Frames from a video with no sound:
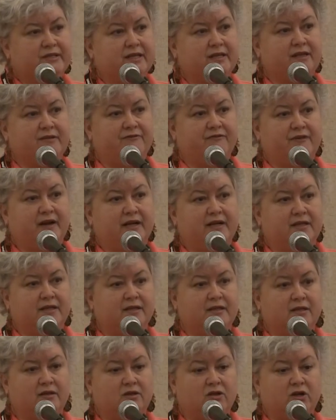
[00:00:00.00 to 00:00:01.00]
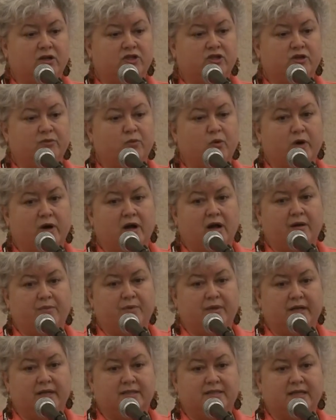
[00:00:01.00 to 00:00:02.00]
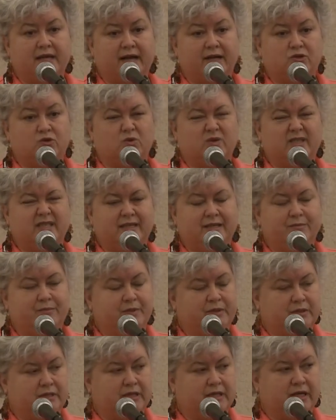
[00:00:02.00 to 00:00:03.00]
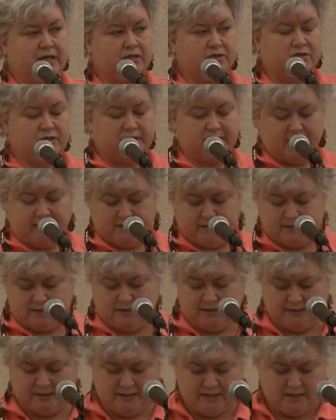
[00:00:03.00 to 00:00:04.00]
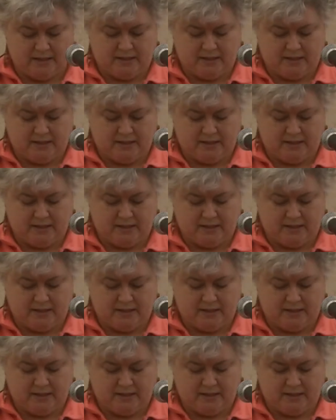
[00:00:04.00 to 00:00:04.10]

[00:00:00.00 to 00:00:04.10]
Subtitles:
and then finally the larger, more complex actual team building exercises